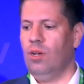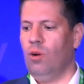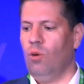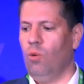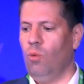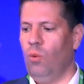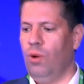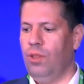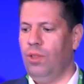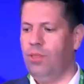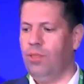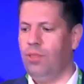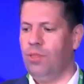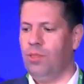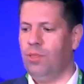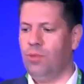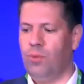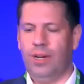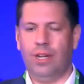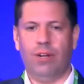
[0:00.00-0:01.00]
with
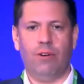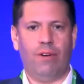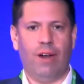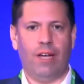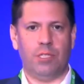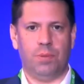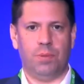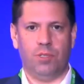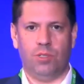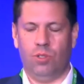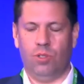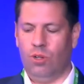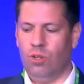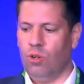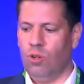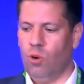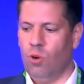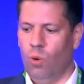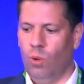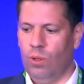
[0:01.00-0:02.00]
3 grams per ton
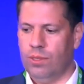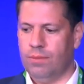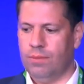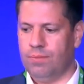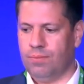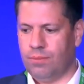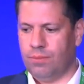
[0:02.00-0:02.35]
gold.